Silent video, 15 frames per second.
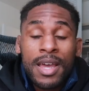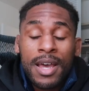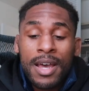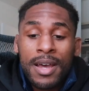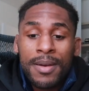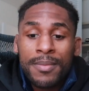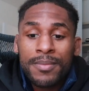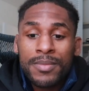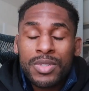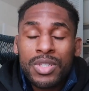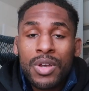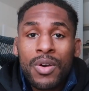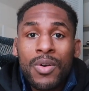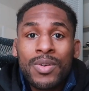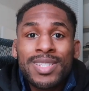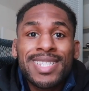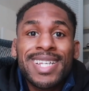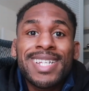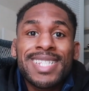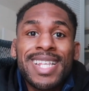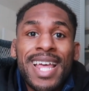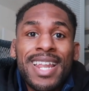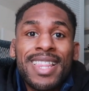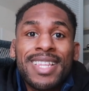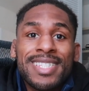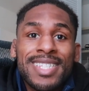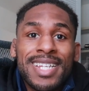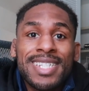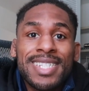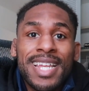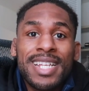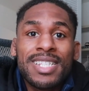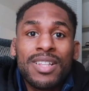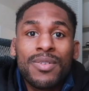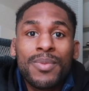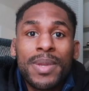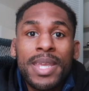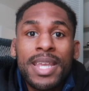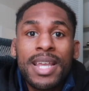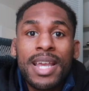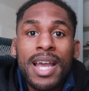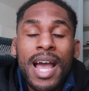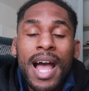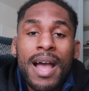Um, so six out of the six days of the week,